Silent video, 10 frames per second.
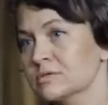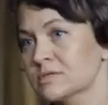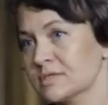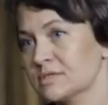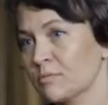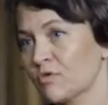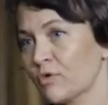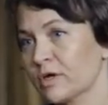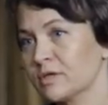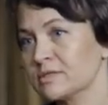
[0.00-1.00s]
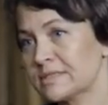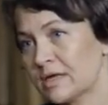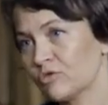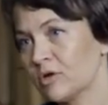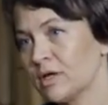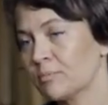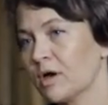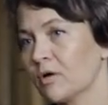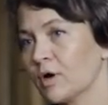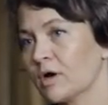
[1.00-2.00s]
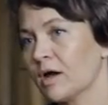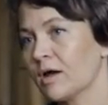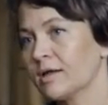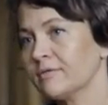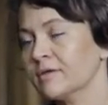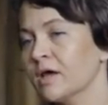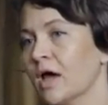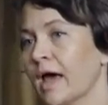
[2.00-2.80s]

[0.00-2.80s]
system of record centrally by our clients,